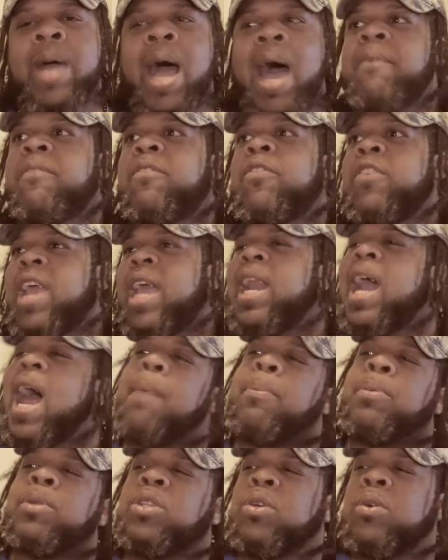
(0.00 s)
created
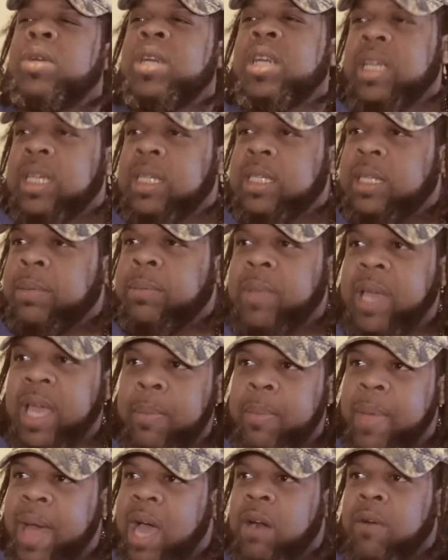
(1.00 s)
opportunities in
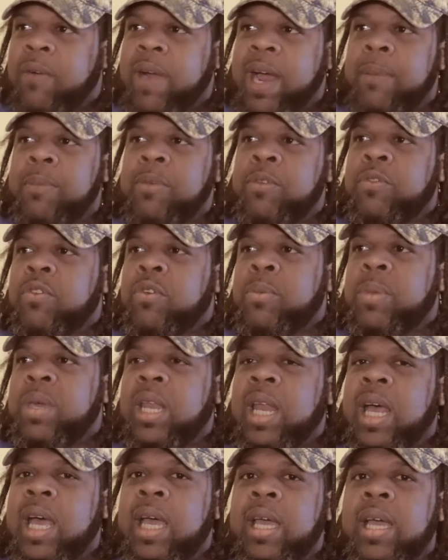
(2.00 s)
battle rap. You feel me?
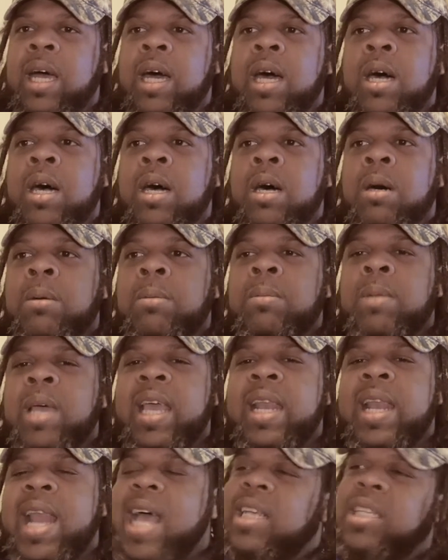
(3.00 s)
Like
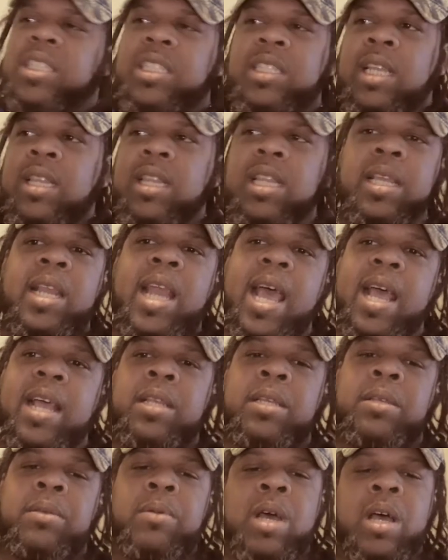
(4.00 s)
and that's something that
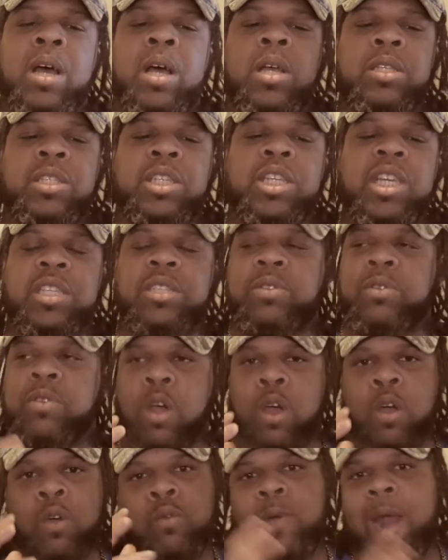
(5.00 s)
just
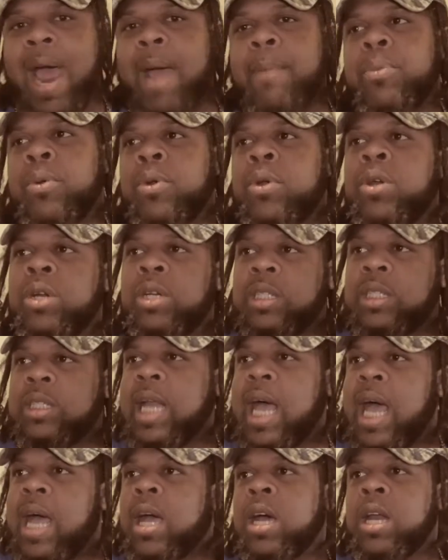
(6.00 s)
a rapper is
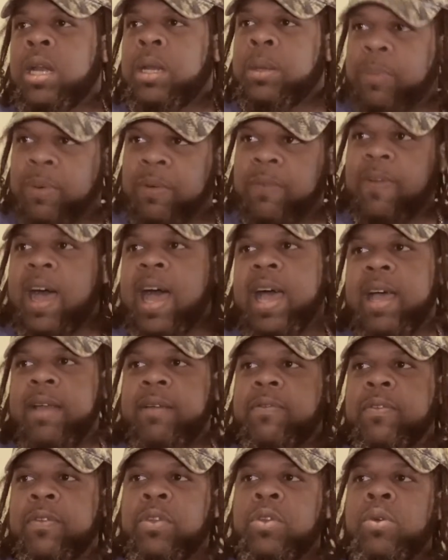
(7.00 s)
not gonna provide
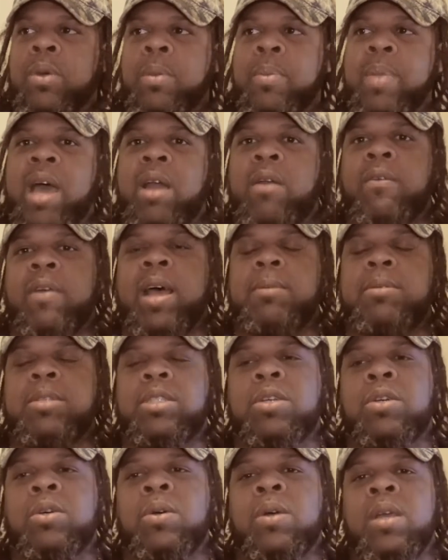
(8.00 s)
for you in battle rap.
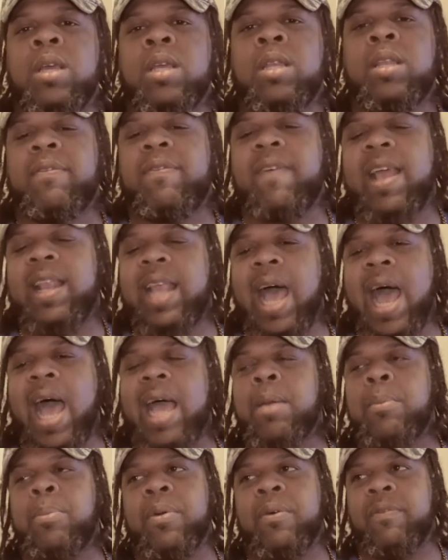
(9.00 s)
So the fact that I
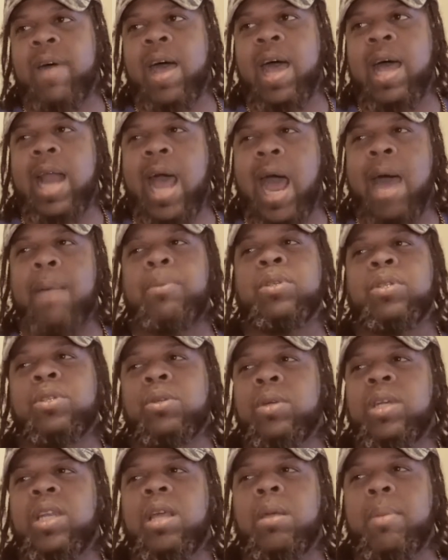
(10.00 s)
can provide
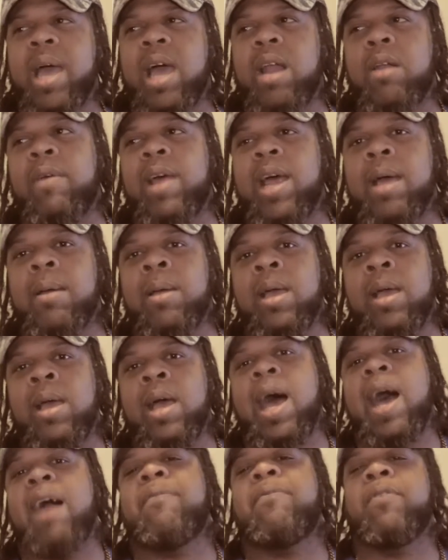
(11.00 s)
opportunity in battle rap,
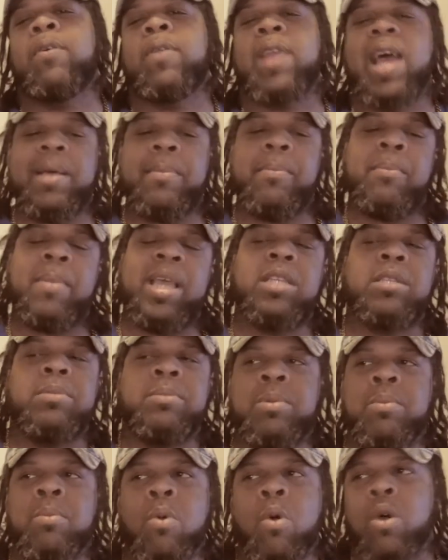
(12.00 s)
I feel that makes
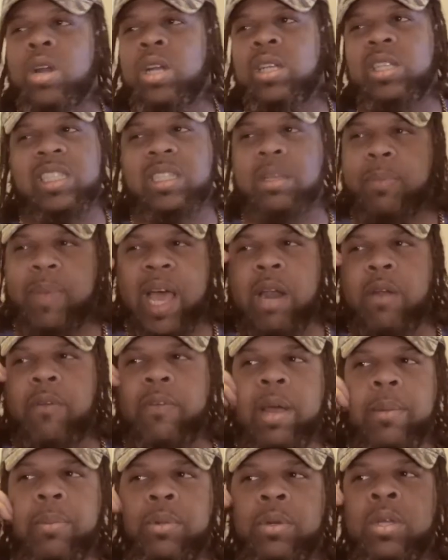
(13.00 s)
me more than just a battle
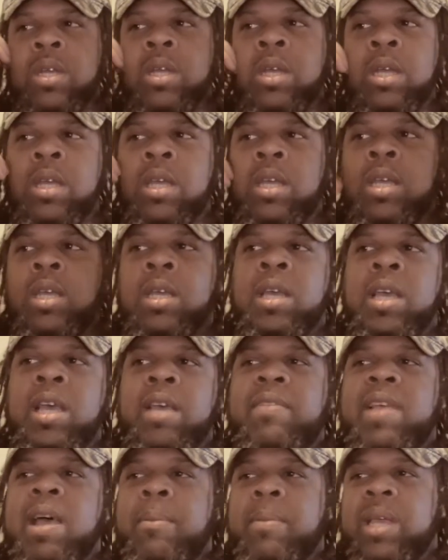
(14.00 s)
rapper.
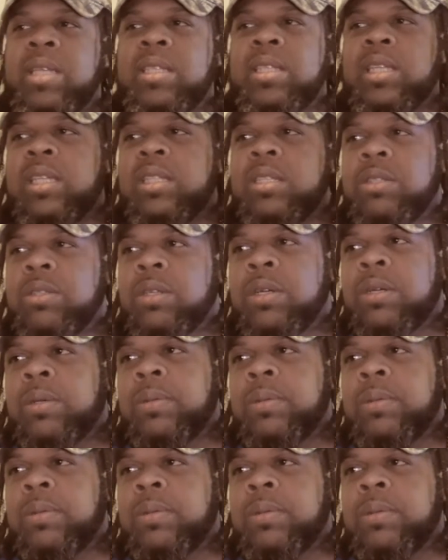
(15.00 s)
If that makes sense, you know?